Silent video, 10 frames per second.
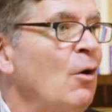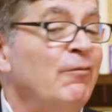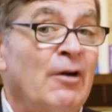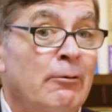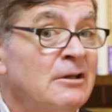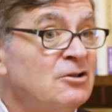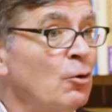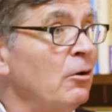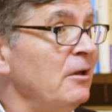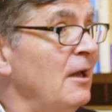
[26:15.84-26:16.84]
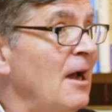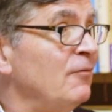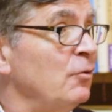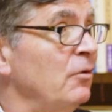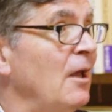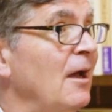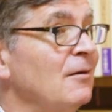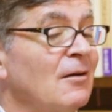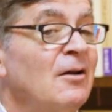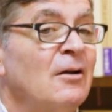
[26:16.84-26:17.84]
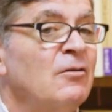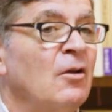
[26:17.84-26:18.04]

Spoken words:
So very shortly after that, the